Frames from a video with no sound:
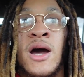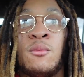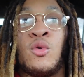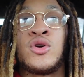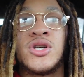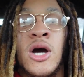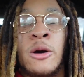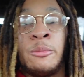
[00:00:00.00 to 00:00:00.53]
I
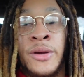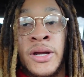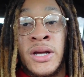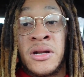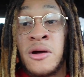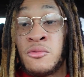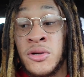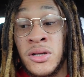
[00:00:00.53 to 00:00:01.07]
want y'all
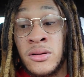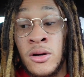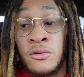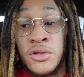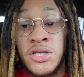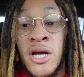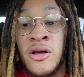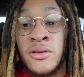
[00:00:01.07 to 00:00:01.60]
opinion. I want to know
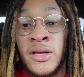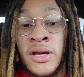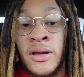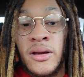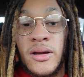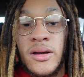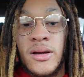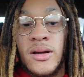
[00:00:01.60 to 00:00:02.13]
what y'all
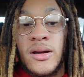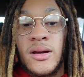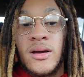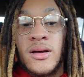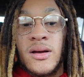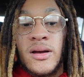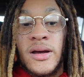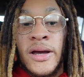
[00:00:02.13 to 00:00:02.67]
think,
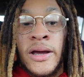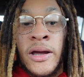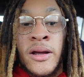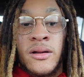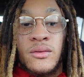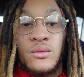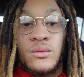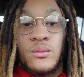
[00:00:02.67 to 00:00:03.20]

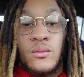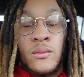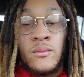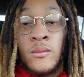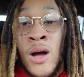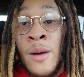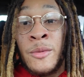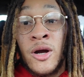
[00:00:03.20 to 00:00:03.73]
and
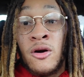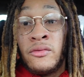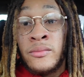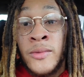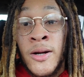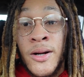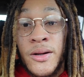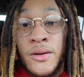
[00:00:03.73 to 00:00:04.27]
I'm gonna go from
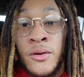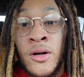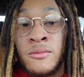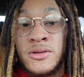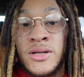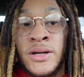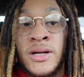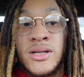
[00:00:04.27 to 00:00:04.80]
there, you know what I'm
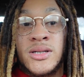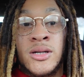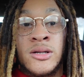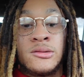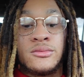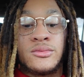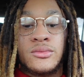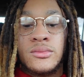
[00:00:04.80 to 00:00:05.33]
saying?
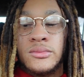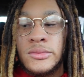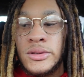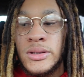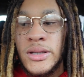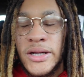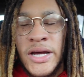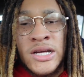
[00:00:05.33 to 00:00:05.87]
So
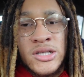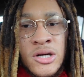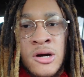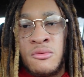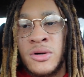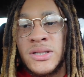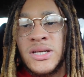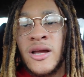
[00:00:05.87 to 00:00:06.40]
catch y'all
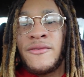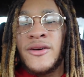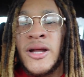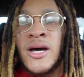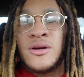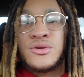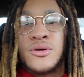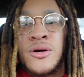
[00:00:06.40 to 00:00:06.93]
in 1 second for the
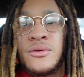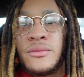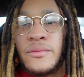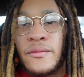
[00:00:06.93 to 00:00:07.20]
outro.